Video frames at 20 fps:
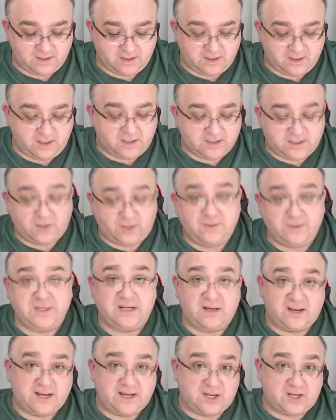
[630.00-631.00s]
Tony and
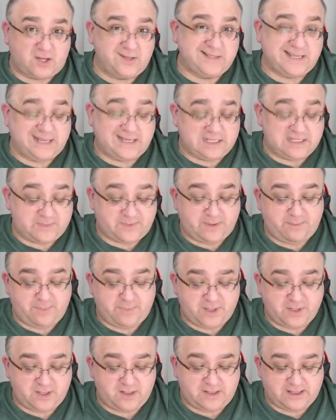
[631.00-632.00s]
I contest by
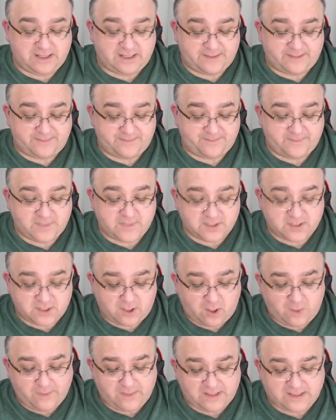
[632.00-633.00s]
burling. There's a
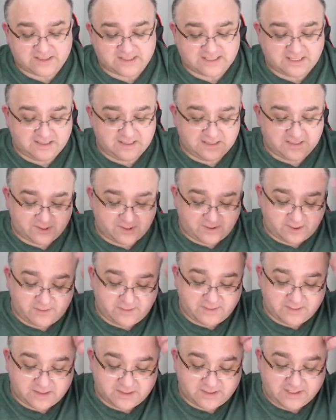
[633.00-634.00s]
long metal cylinder in the
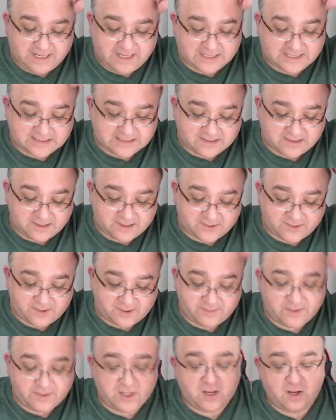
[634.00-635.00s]
middle of the exercise
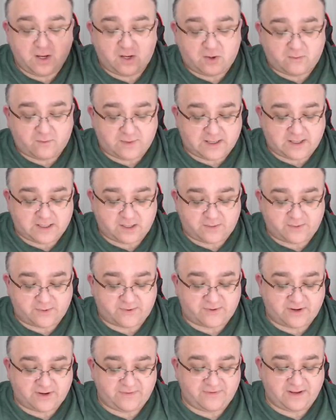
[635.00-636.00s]
room, rigged up
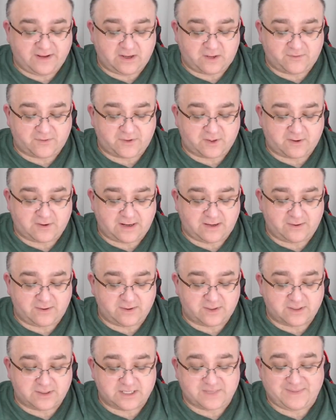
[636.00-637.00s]
3 feet off the ground
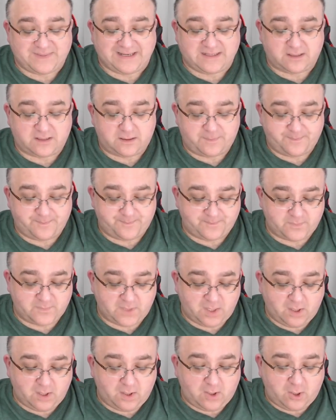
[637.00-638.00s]
on a spindle.
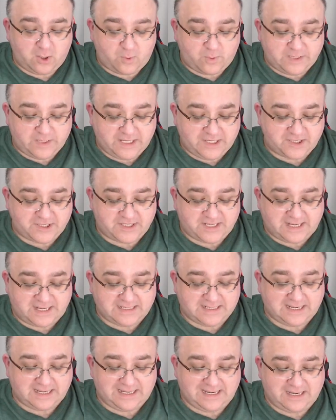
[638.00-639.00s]
We each stand
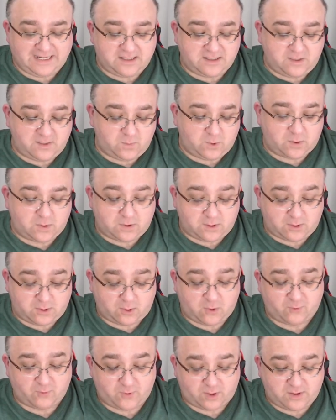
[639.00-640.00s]
at an end and walk
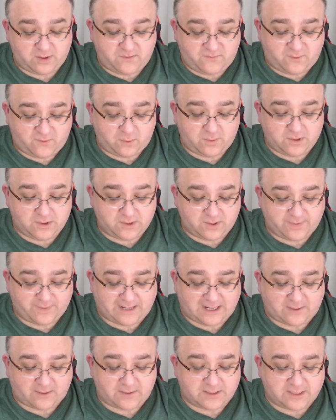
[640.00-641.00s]
or run forwards or
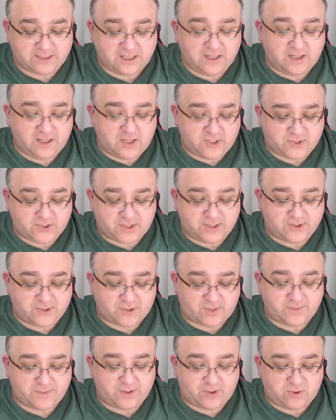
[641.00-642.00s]
backwards, trying to
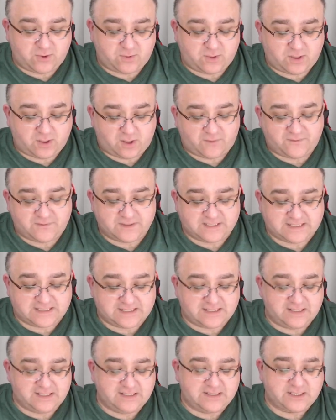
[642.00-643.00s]
drop the other one off as the
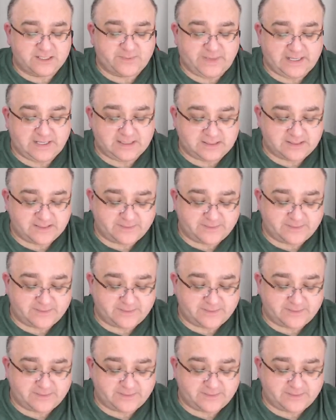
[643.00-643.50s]
cylinder spins.